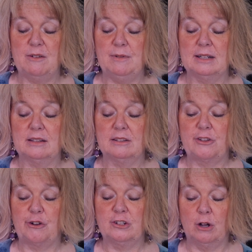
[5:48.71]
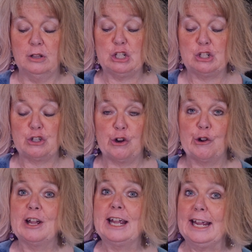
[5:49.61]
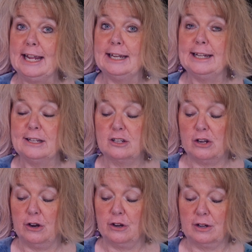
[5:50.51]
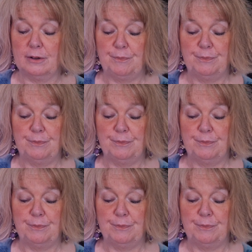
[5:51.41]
they're totally sure it is dark.